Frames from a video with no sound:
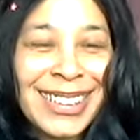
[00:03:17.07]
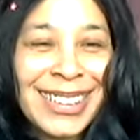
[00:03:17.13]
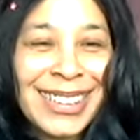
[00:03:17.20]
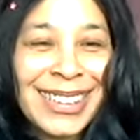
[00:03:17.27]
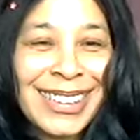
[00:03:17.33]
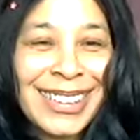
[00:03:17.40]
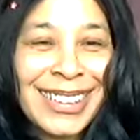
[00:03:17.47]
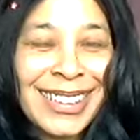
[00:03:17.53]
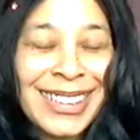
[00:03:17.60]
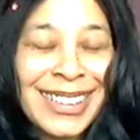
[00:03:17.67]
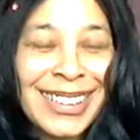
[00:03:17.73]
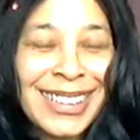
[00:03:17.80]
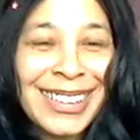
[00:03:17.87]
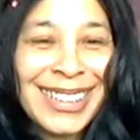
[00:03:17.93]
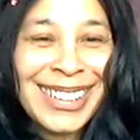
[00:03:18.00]

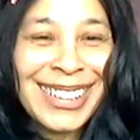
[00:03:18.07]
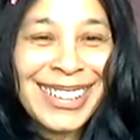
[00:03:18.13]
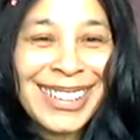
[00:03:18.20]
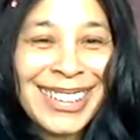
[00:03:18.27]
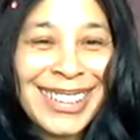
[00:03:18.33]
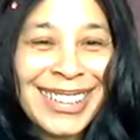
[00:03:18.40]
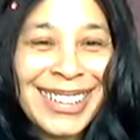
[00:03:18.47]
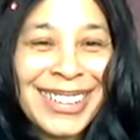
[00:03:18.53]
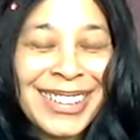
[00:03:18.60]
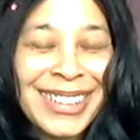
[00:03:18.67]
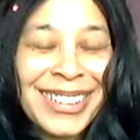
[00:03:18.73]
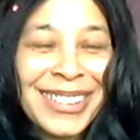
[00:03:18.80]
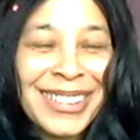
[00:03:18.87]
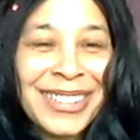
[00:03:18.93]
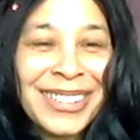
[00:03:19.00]

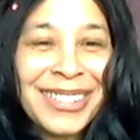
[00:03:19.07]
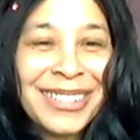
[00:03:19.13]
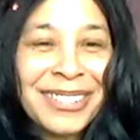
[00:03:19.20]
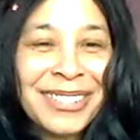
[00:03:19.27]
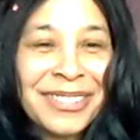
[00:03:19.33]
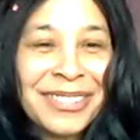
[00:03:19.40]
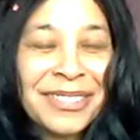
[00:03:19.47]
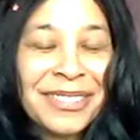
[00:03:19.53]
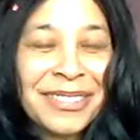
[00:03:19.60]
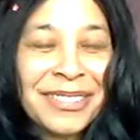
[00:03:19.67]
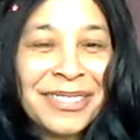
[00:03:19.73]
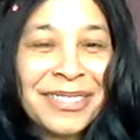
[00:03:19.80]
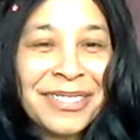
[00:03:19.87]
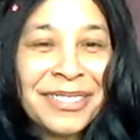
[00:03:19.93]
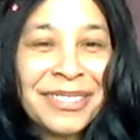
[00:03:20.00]

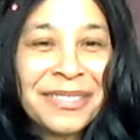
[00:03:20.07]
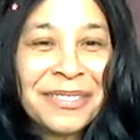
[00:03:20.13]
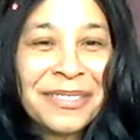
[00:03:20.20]
This person isn't speaking.